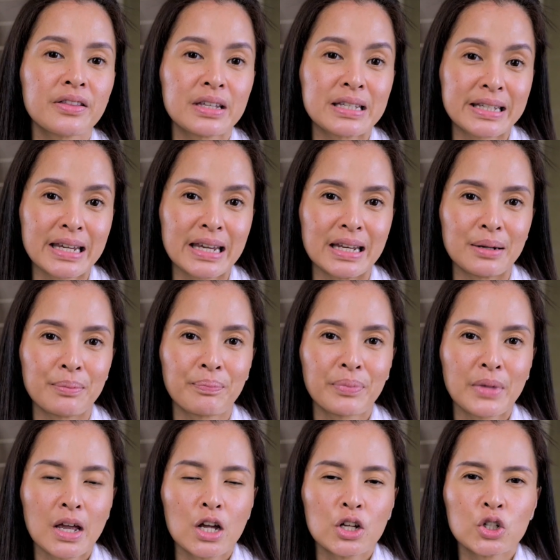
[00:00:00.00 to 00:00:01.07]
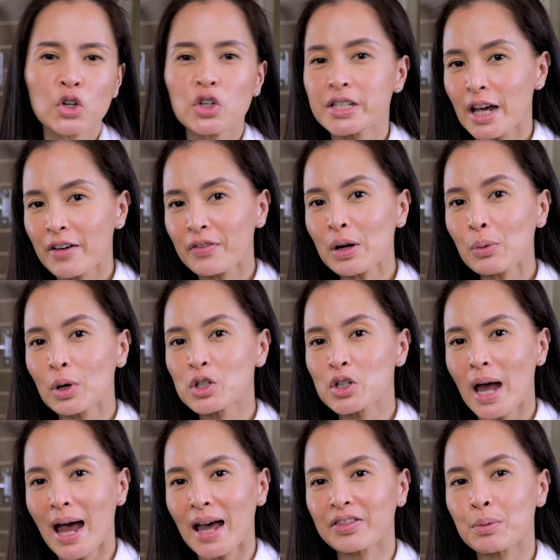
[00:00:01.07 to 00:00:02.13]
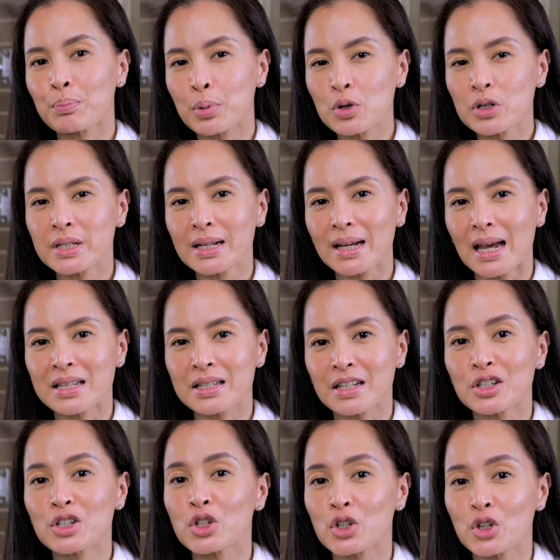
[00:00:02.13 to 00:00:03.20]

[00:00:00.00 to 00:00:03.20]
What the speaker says: the skin. So you definitely want to add the boosting essence to